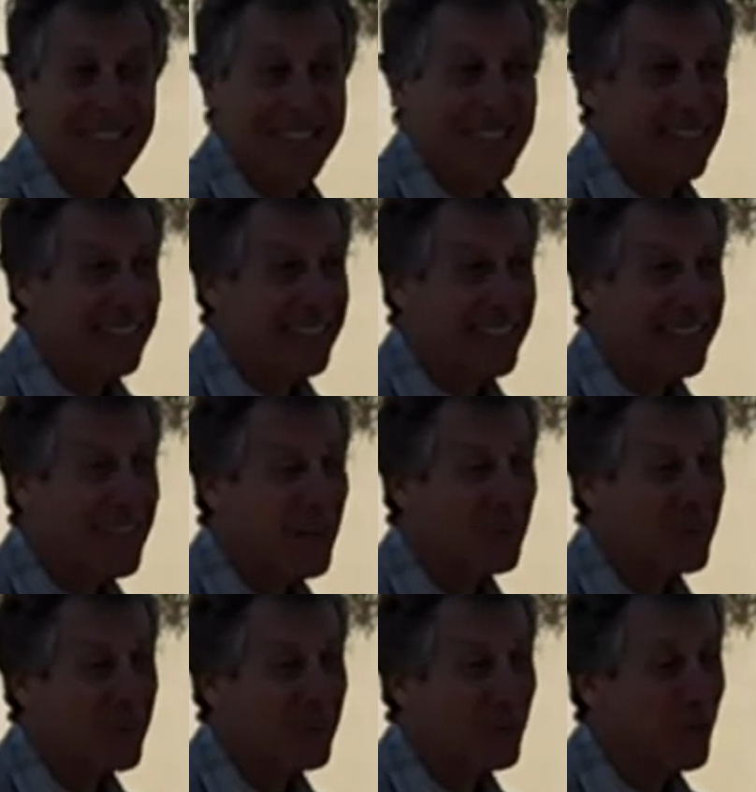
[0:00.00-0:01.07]
setting it up.
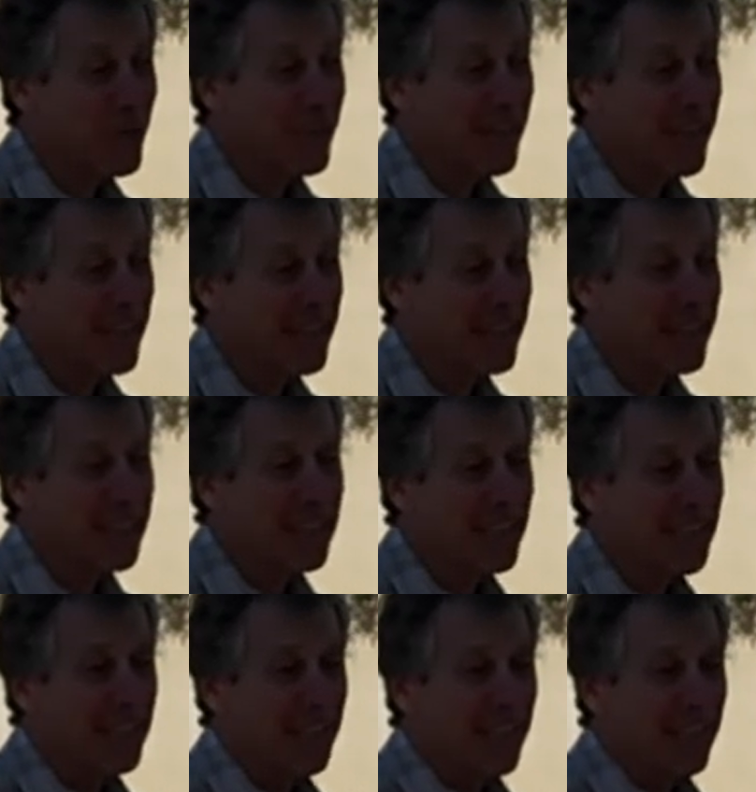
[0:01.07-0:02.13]
And when I
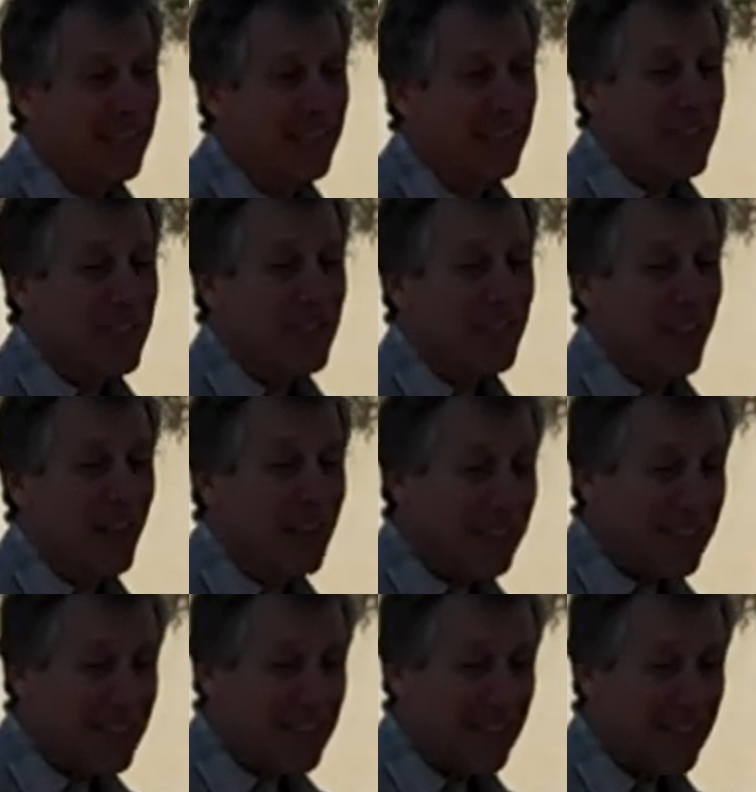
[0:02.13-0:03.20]

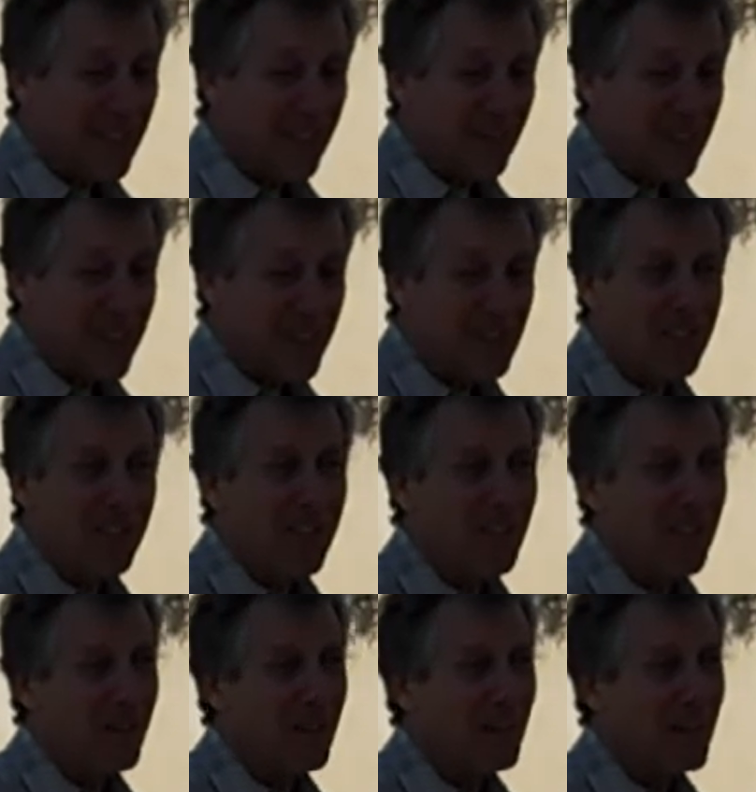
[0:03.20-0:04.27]
started this a couple years
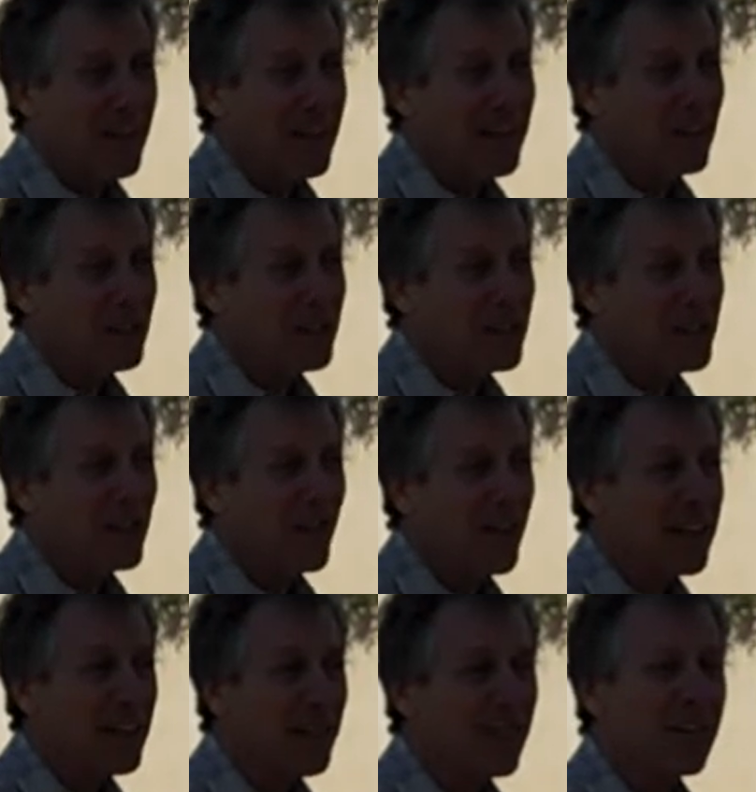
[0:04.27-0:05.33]
ago, I was
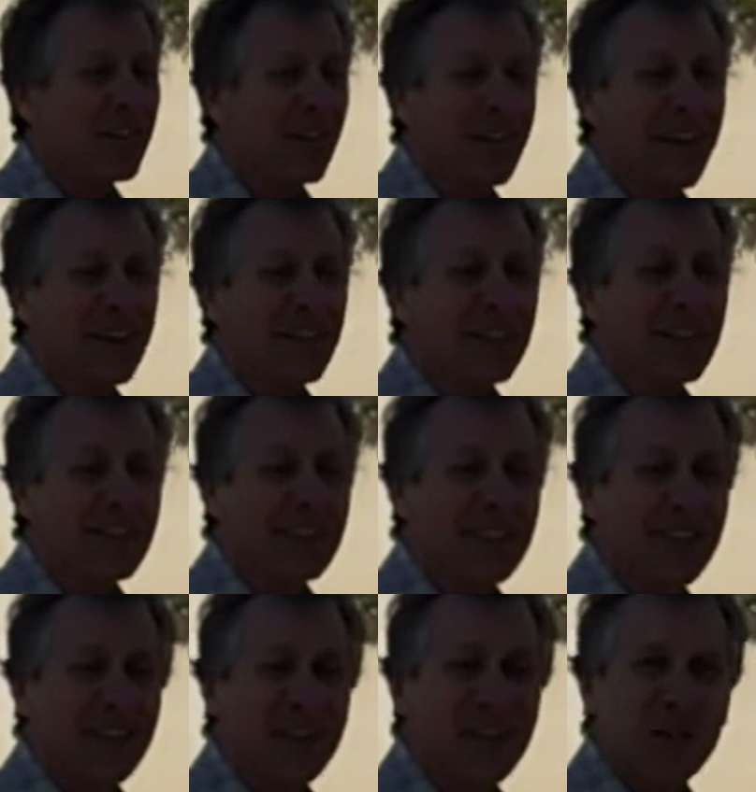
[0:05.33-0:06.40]
trying to figure out
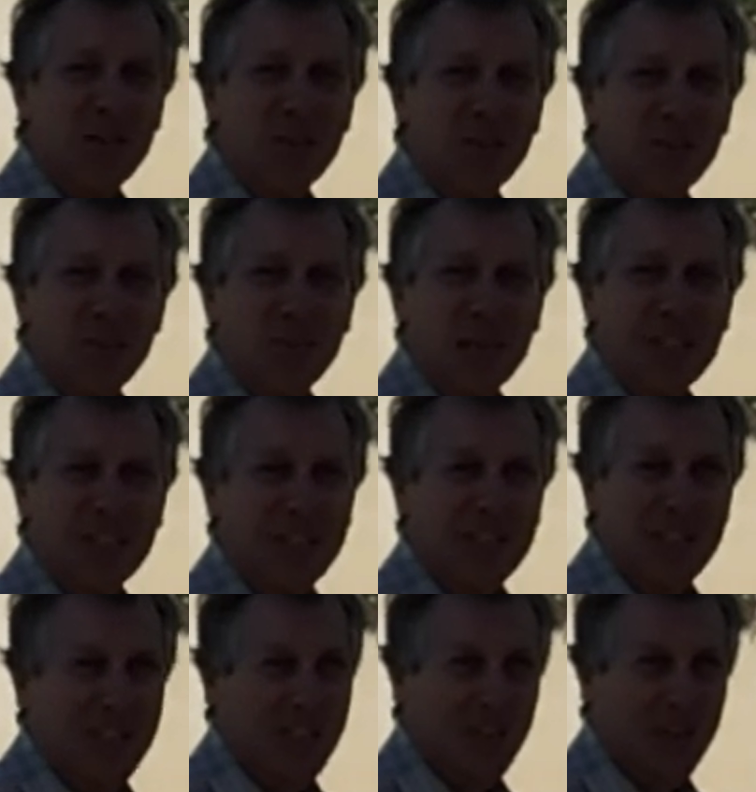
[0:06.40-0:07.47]
another
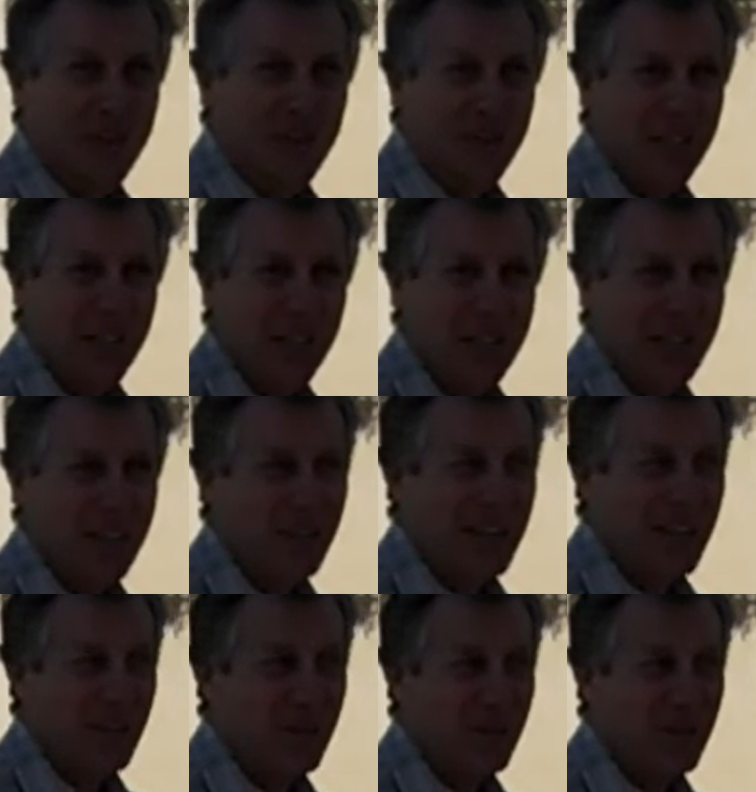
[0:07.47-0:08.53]
project to do, and I thought
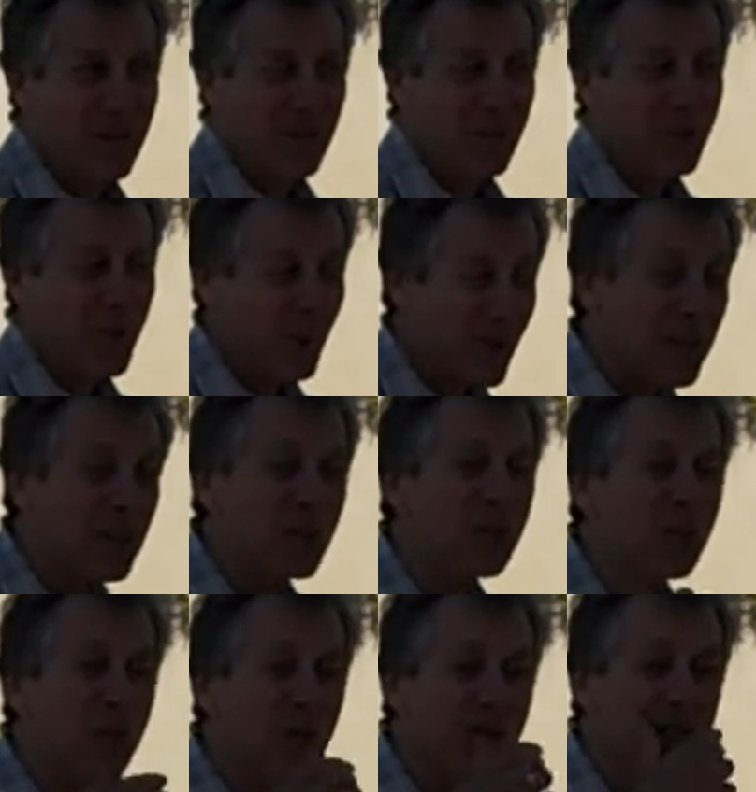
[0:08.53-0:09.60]
I went
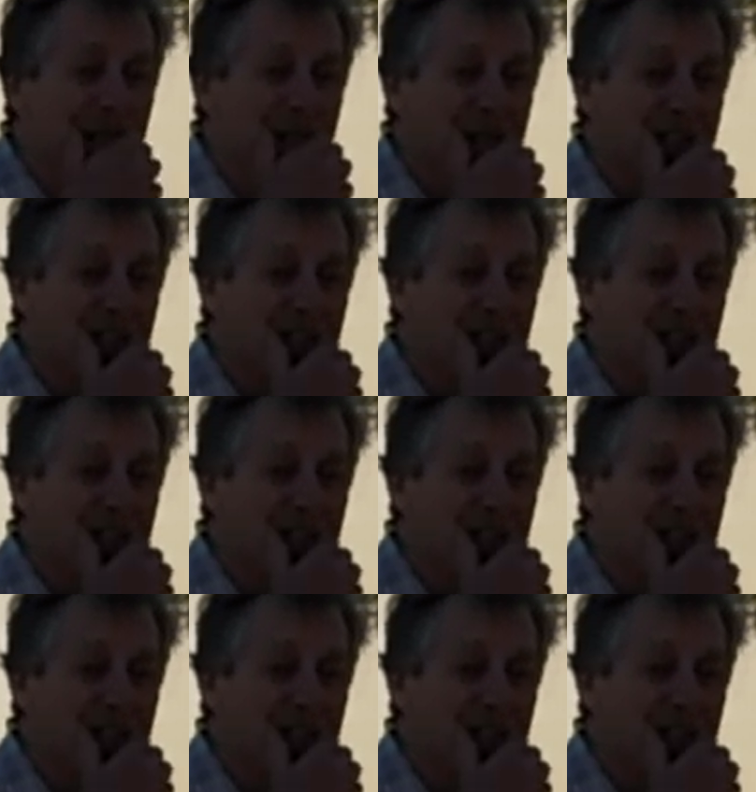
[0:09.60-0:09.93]
to